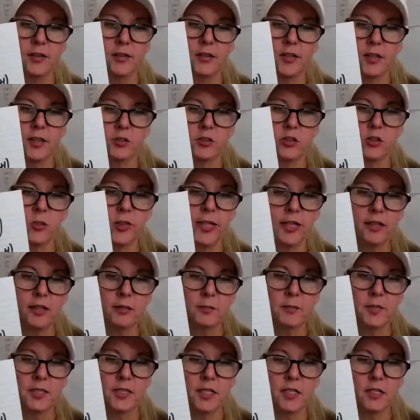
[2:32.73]
They're doing it
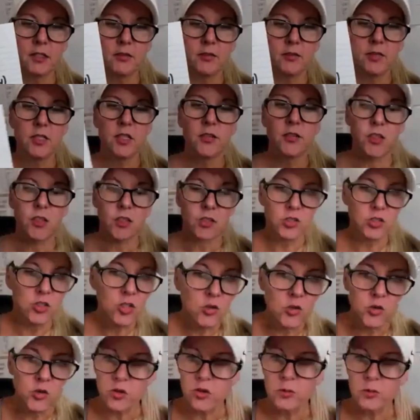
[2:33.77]
themselves. There's
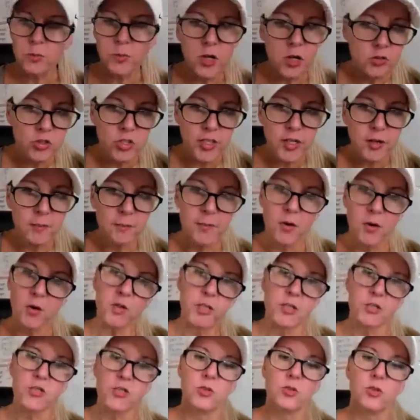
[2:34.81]
no group coaching
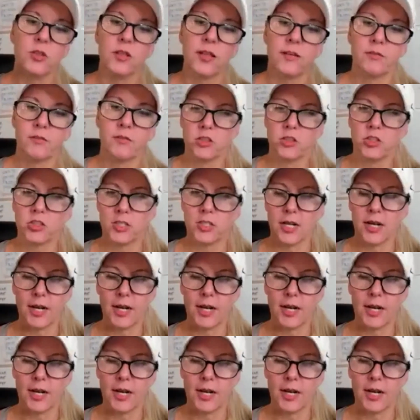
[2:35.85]
component to a leveraged